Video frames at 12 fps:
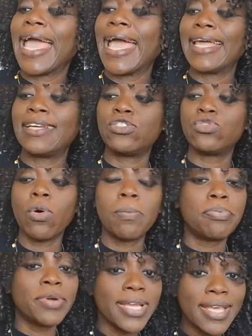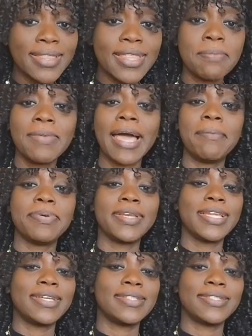and not bringing them
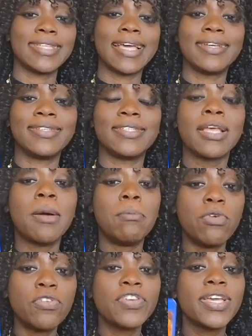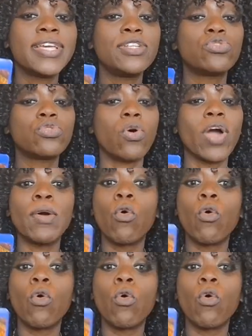happiness and moving into or,